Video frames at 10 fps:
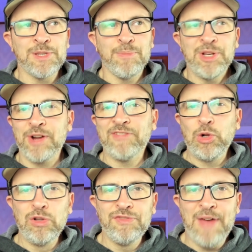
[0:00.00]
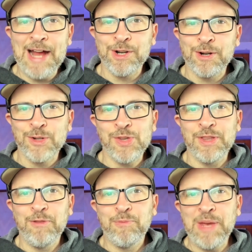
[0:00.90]
have a hold factor so
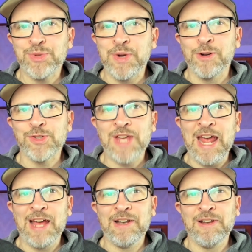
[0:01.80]
that base runners can't